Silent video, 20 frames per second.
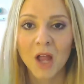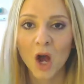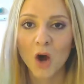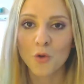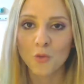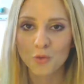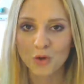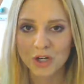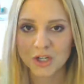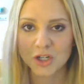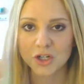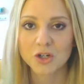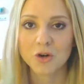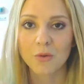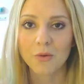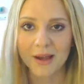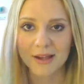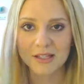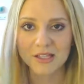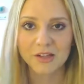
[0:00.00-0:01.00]
reach
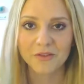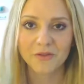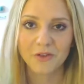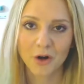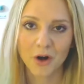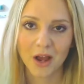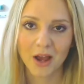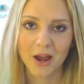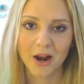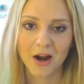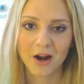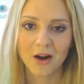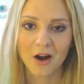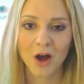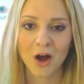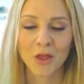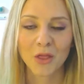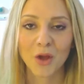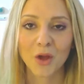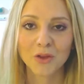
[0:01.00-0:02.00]
the rest of your
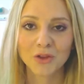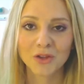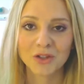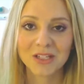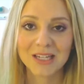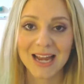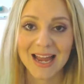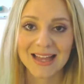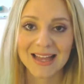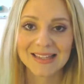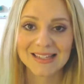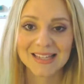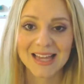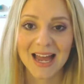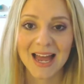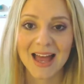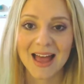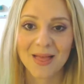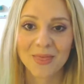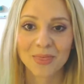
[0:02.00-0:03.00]
hair and all to the ends,
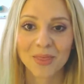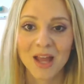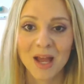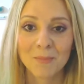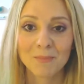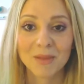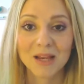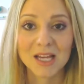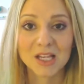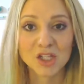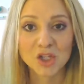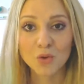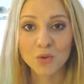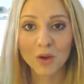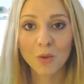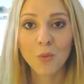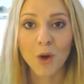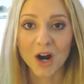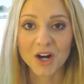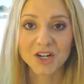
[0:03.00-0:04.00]
and because you
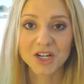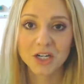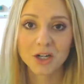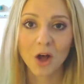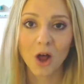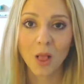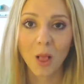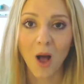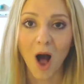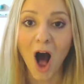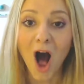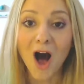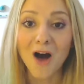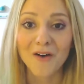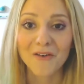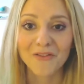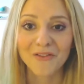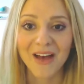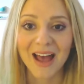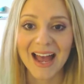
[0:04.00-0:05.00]
will wash it all
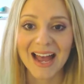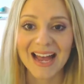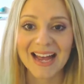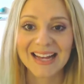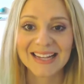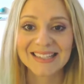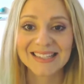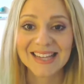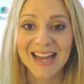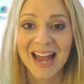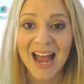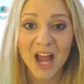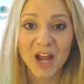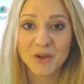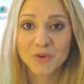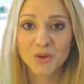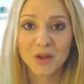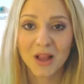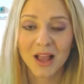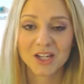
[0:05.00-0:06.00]
off, and
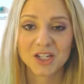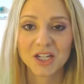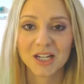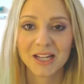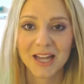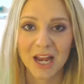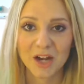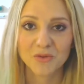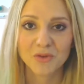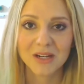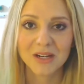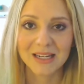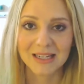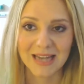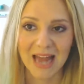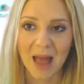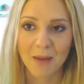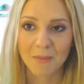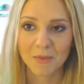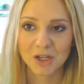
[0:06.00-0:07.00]
it will actually get really
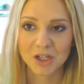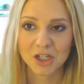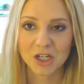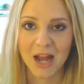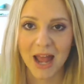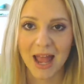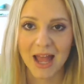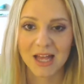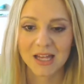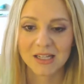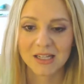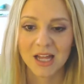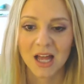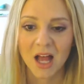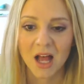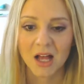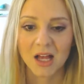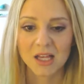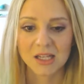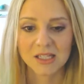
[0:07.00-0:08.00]
damaged and
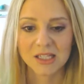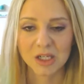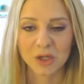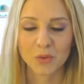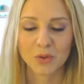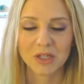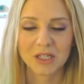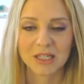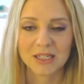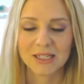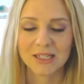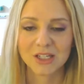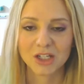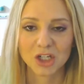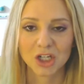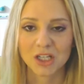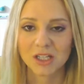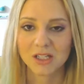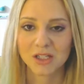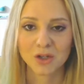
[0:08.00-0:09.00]
consequently
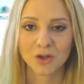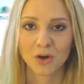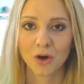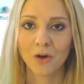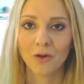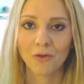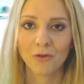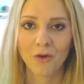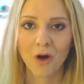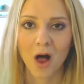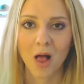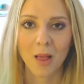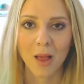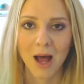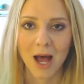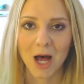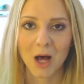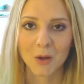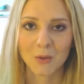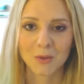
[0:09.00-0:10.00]
just, you know, fall
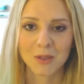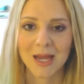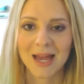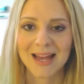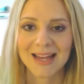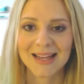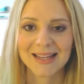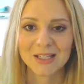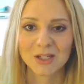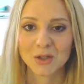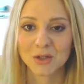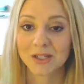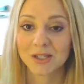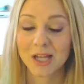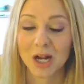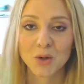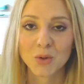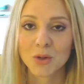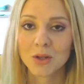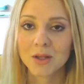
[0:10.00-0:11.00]
out, and you'll
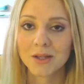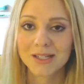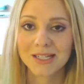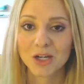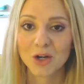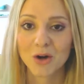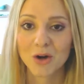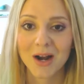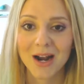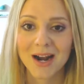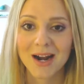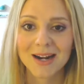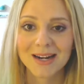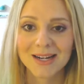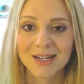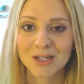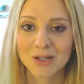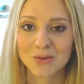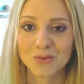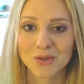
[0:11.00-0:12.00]
start losing your
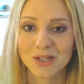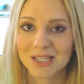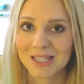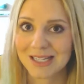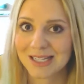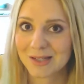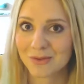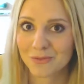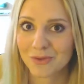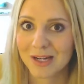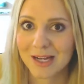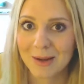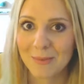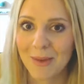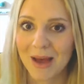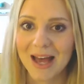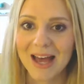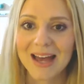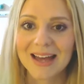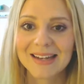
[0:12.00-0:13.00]
hair, and it's really
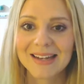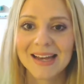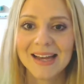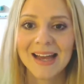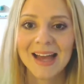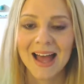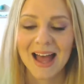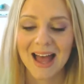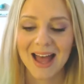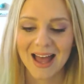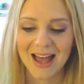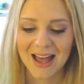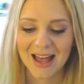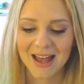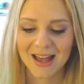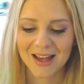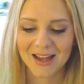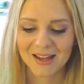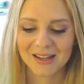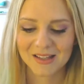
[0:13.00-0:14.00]
bad.
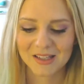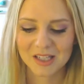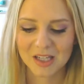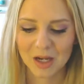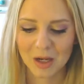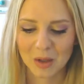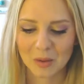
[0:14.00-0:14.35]
And